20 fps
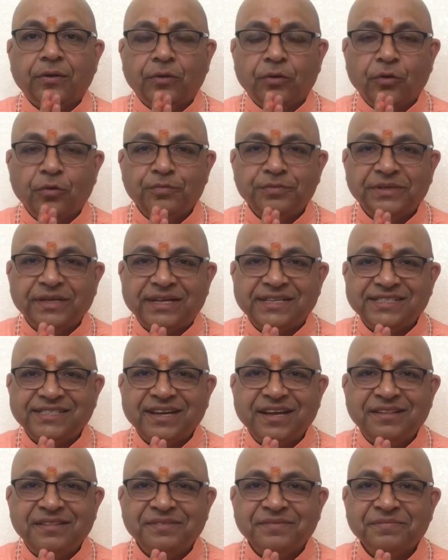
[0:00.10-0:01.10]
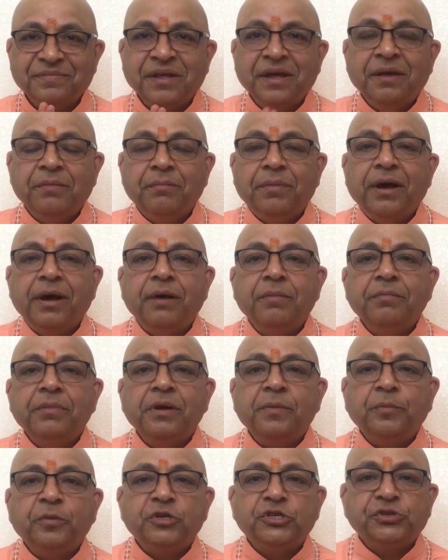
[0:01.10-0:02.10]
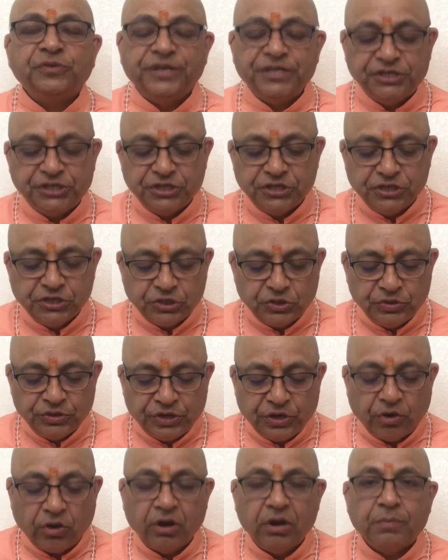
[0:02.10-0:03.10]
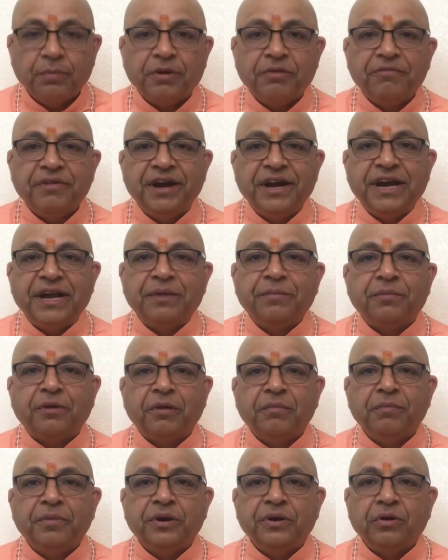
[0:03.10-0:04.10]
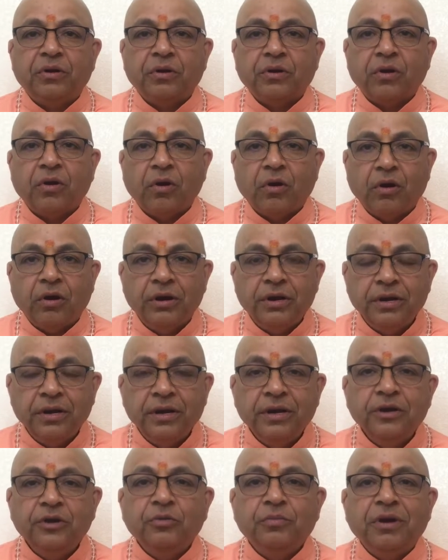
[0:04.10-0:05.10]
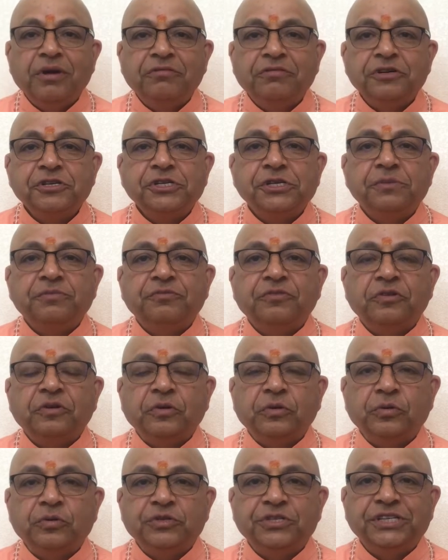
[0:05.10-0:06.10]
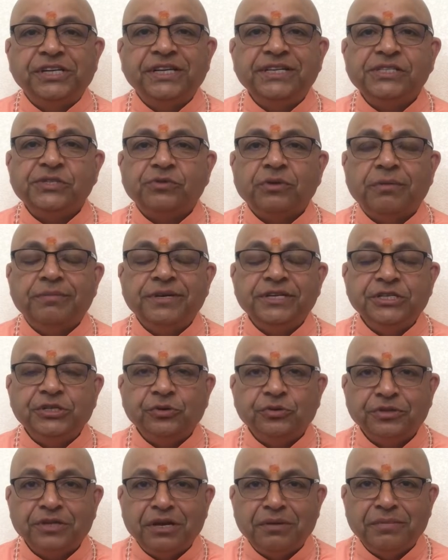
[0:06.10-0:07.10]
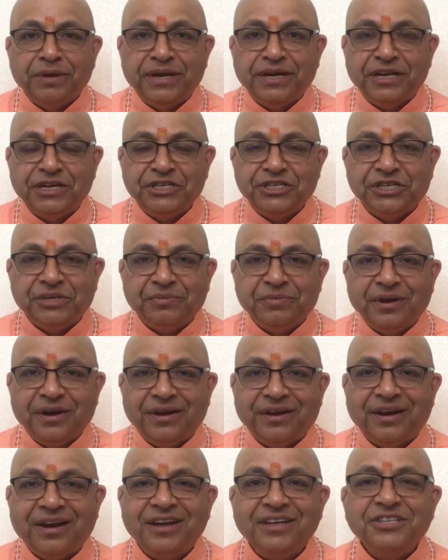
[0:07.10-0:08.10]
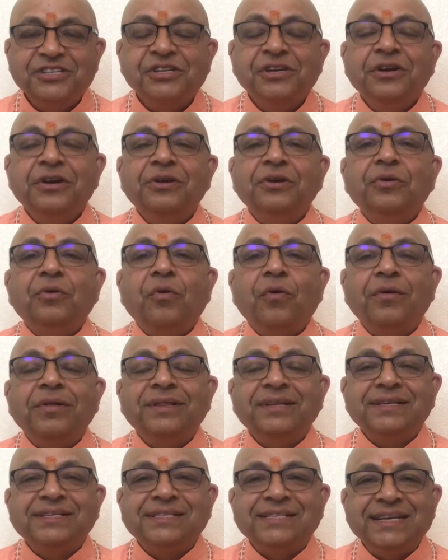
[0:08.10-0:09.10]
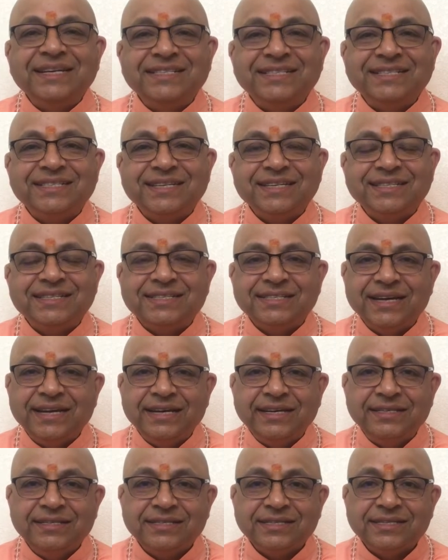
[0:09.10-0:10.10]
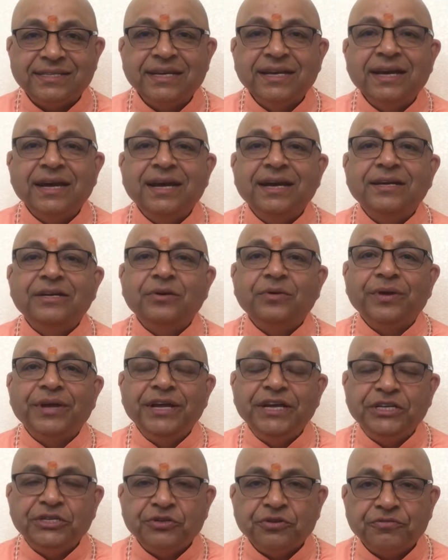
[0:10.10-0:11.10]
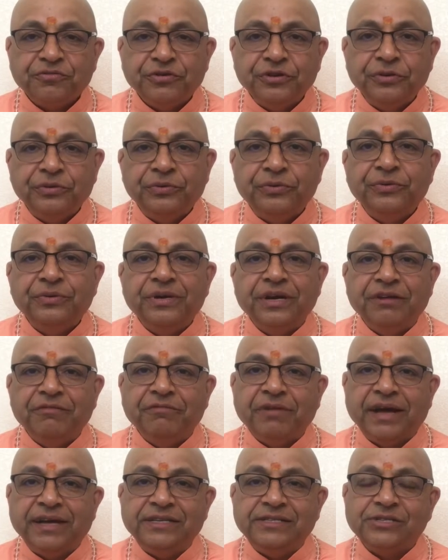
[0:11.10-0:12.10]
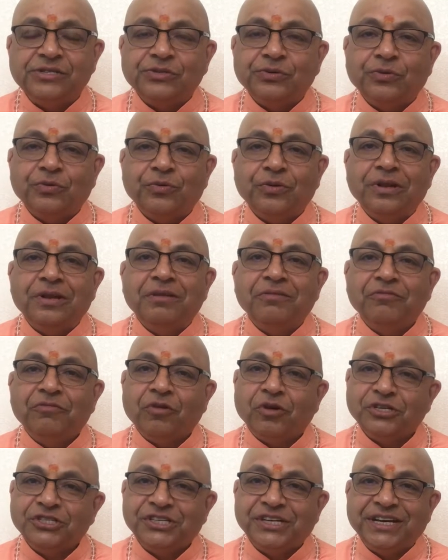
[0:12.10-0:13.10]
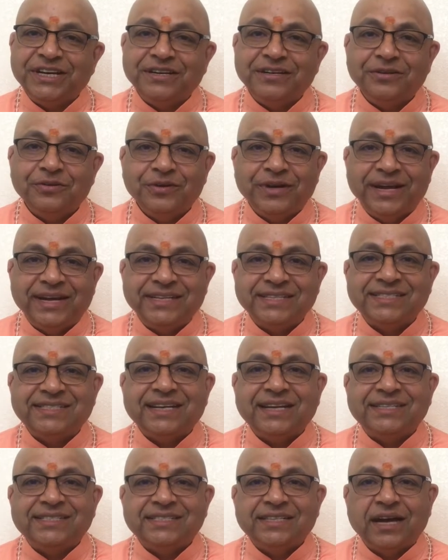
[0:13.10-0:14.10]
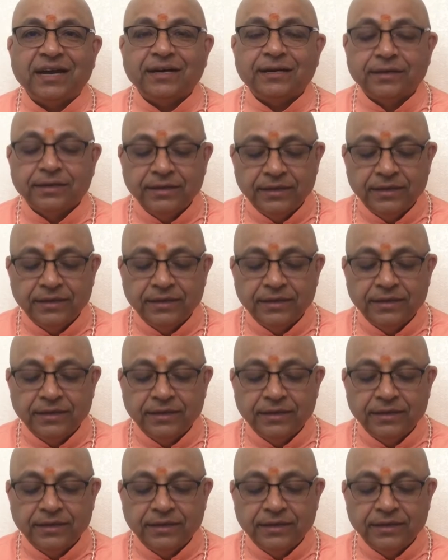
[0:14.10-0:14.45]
Om Tat Sat. My humble prostrations to the all-pervading Brahman or God, to my worshipful Guruji, Swami Jyotirmayananda Maharaj, to all the sages and saints, and to each of you, divine soul, watching today's satsang.